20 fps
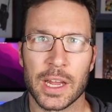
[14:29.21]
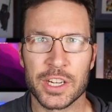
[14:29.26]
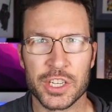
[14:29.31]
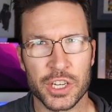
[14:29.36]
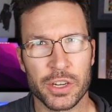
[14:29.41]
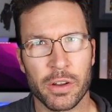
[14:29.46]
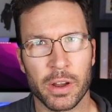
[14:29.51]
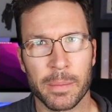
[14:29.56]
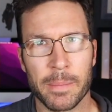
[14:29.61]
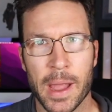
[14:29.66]

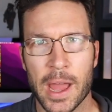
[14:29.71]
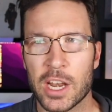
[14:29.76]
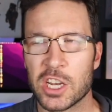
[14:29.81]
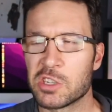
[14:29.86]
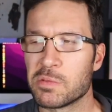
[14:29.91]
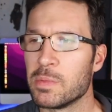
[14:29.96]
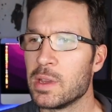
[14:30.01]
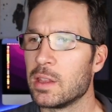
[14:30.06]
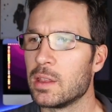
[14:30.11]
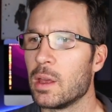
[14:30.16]
engineering
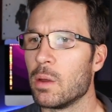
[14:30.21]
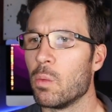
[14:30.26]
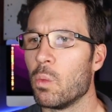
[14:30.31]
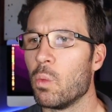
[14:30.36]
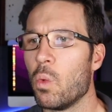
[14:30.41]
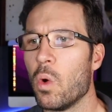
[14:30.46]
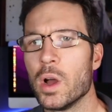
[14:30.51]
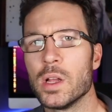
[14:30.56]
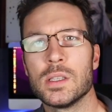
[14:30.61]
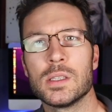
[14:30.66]
management that
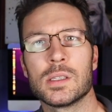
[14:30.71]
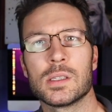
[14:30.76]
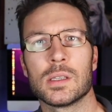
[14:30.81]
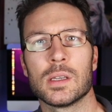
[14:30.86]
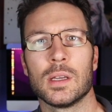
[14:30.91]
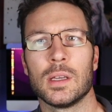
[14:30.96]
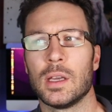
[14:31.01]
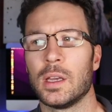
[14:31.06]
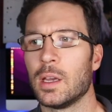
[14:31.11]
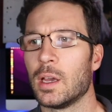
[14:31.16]
once
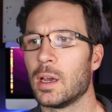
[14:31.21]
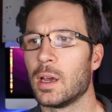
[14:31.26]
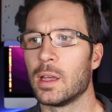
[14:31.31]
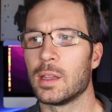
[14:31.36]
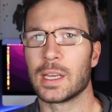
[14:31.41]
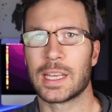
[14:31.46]
uh,